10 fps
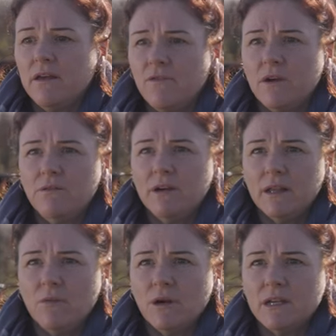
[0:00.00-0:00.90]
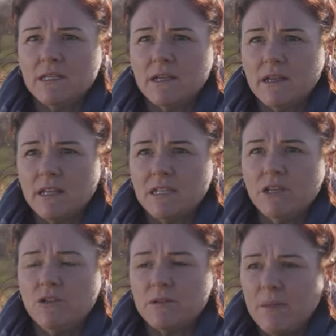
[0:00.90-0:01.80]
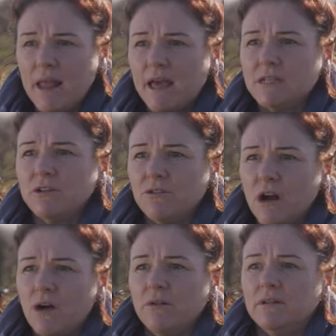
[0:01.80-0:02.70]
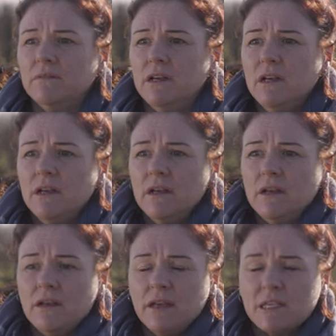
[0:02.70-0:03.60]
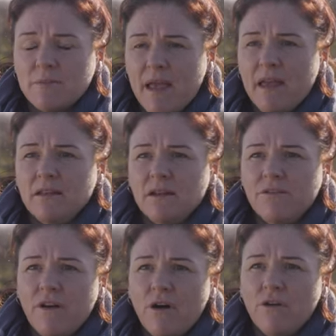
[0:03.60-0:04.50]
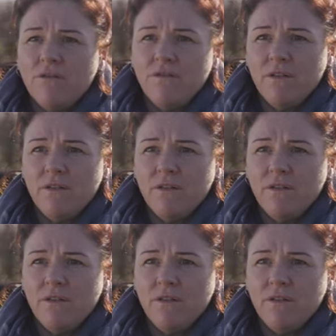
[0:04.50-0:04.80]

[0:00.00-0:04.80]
If we really wanted to continue to plant and grow and expand and evolve,